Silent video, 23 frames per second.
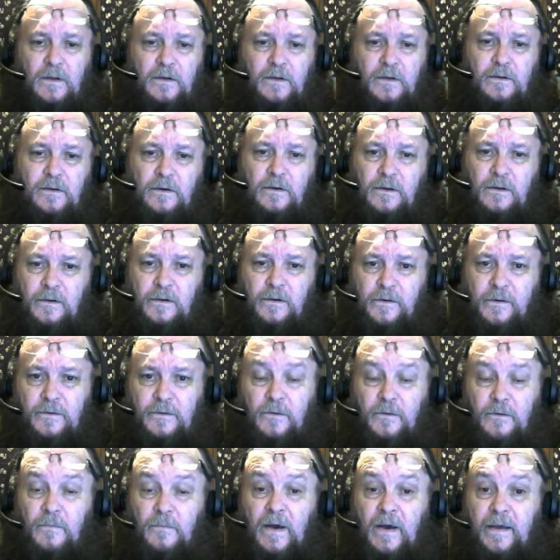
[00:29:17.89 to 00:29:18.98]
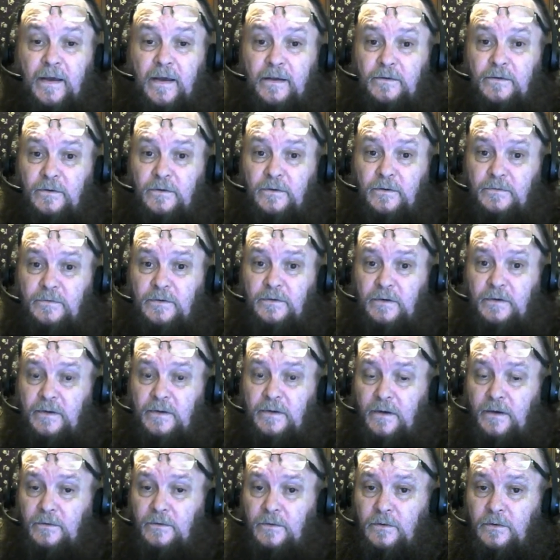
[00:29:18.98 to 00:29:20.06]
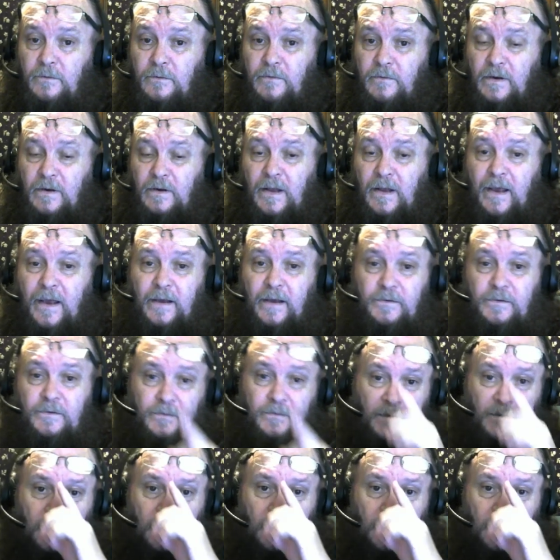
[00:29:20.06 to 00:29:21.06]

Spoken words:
you clear your mind, you sit down, you relax